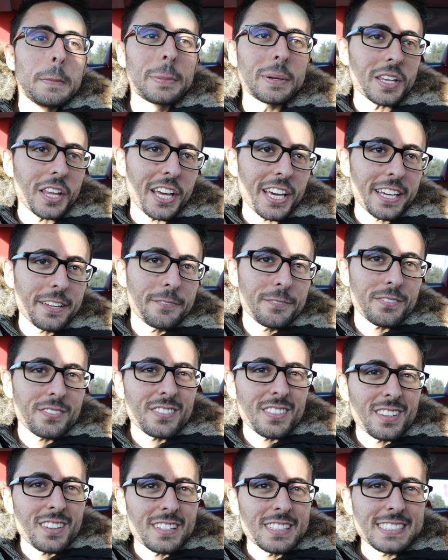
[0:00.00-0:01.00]
but like
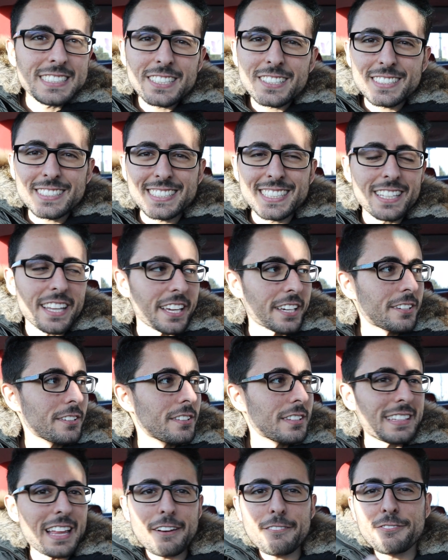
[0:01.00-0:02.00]
seriously like
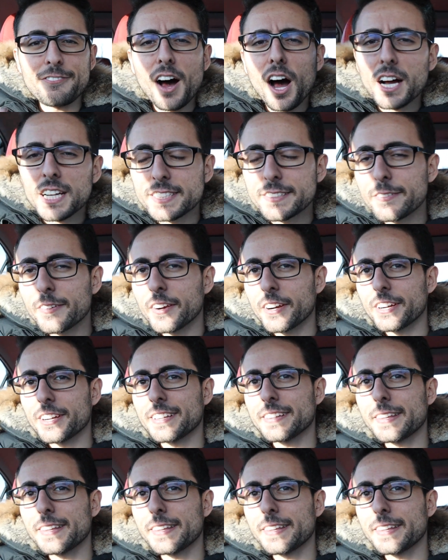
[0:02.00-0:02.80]
that fox fur